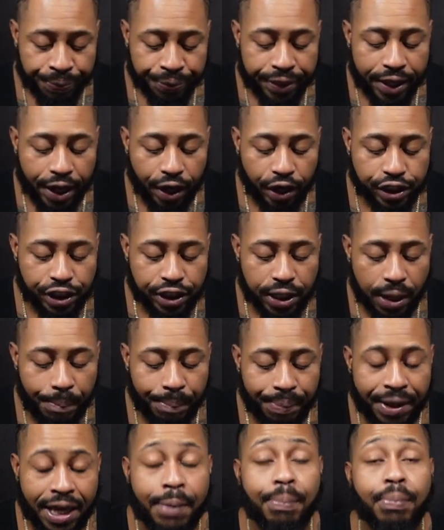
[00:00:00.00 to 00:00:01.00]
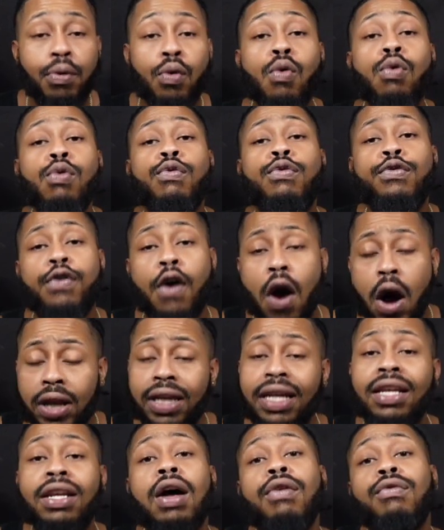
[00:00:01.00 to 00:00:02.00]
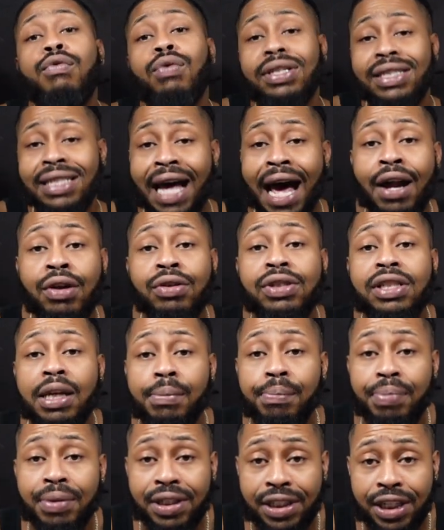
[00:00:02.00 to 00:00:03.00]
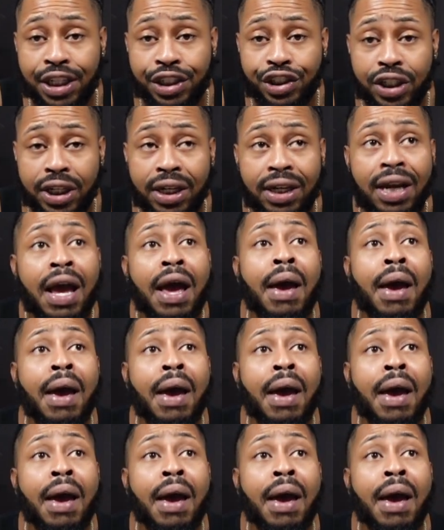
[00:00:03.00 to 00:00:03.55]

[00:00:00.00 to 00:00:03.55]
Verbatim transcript: There are some people who fall in love with titles and position